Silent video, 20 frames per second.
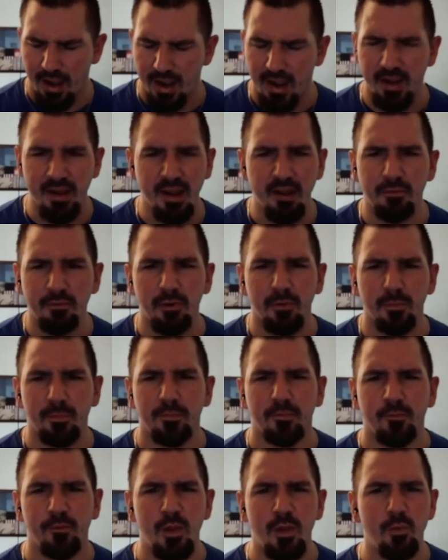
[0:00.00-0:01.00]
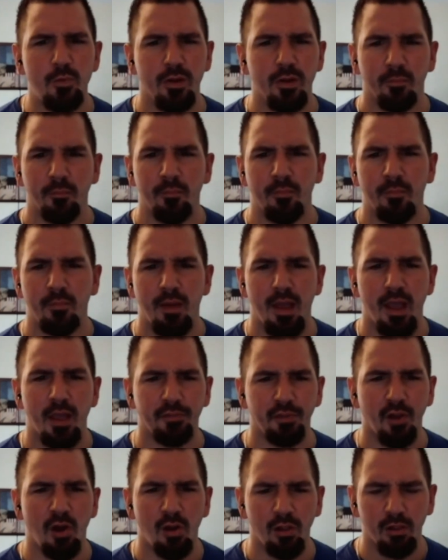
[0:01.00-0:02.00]
I never viewed him
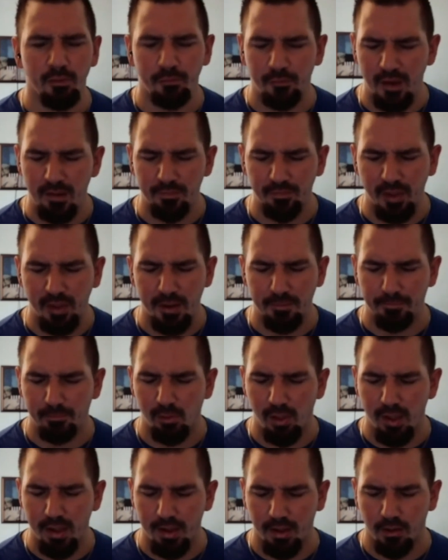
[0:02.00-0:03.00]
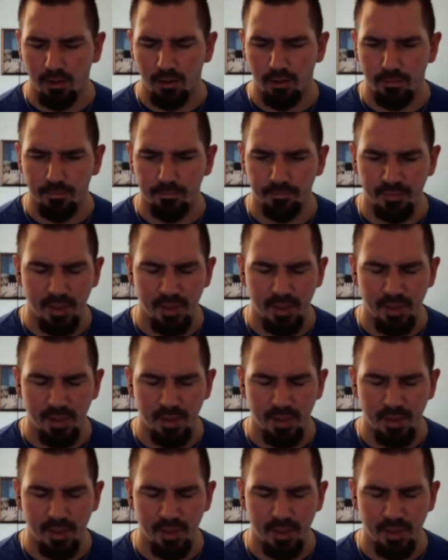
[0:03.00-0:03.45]
as a Hall of Fame type player.